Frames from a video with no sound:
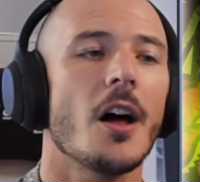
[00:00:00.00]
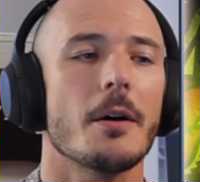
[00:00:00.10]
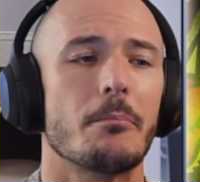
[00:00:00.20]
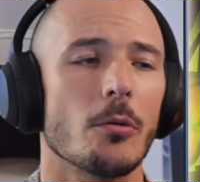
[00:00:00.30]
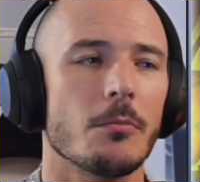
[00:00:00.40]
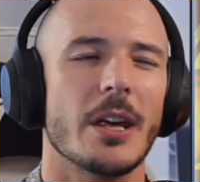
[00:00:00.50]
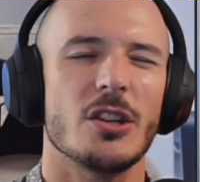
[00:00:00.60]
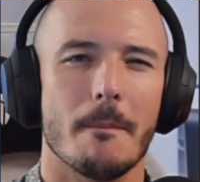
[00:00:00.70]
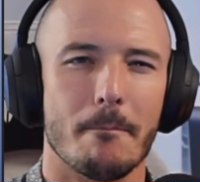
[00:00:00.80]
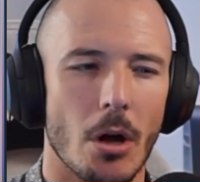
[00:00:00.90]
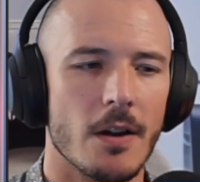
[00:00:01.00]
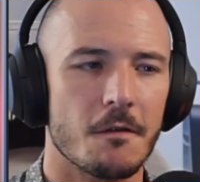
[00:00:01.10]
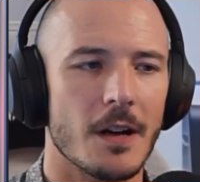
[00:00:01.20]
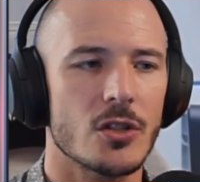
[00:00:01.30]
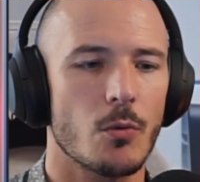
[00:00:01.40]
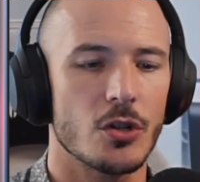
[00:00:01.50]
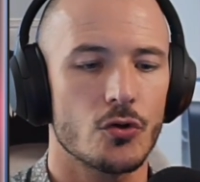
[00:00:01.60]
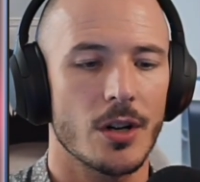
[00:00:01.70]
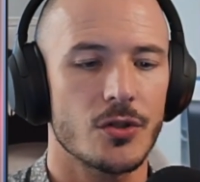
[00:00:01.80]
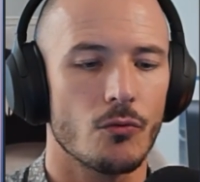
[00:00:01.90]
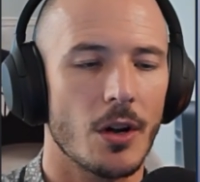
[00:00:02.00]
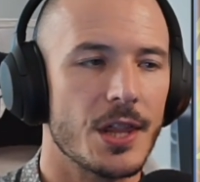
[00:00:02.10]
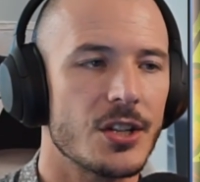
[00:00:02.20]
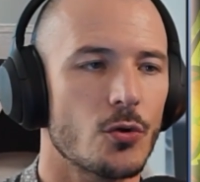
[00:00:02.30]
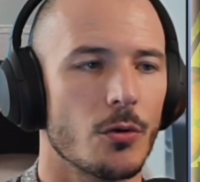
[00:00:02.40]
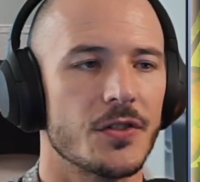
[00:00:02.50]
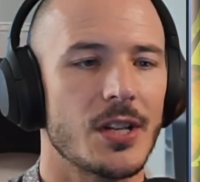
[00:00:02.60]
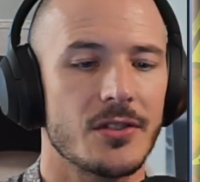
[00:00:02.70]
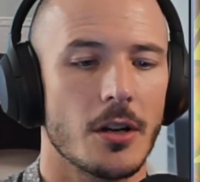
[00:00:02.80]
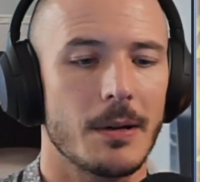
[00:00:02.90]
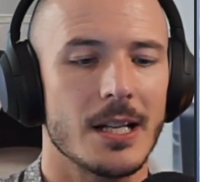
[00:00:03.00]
other problem that you might face when you're trying to run this sort of setup